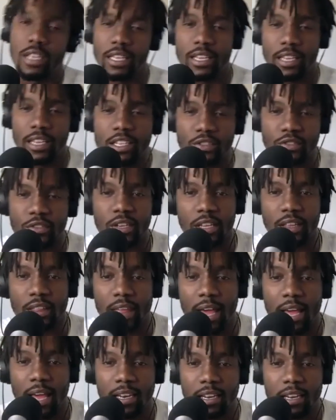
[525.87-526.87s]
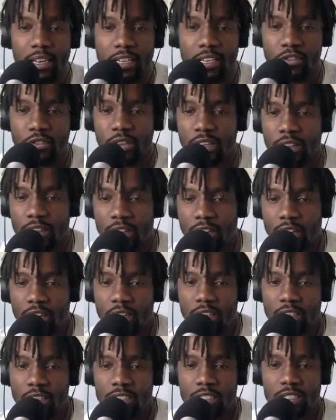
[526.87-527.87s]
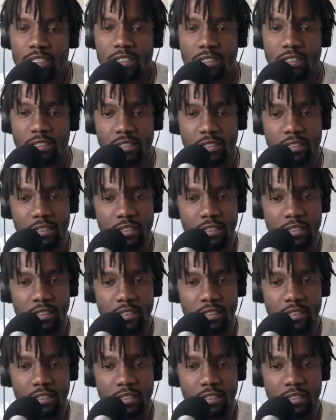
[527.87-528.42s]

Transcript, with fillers: it's really that it's really the and